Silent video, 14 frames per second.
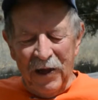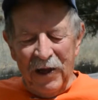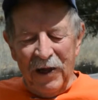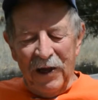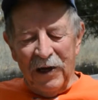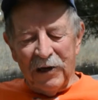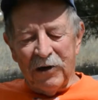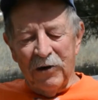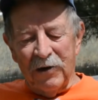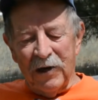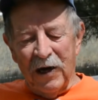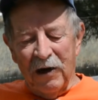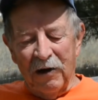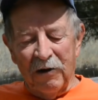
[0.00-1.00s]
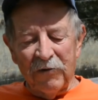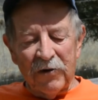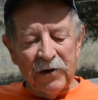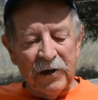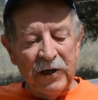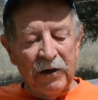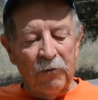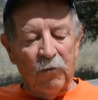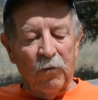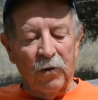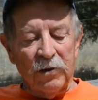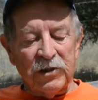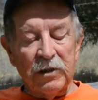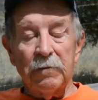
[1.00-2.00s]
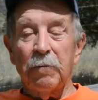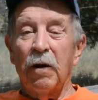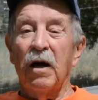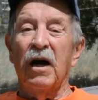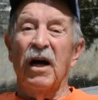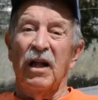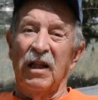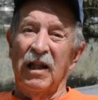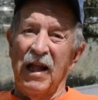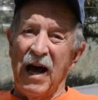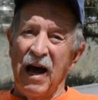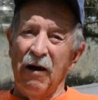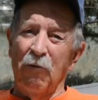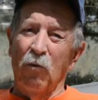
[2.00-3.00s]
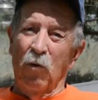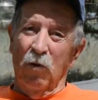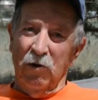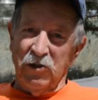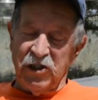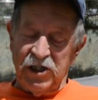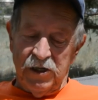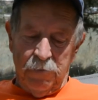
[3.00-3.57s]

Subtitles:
It could, however, get worse, a lot worse.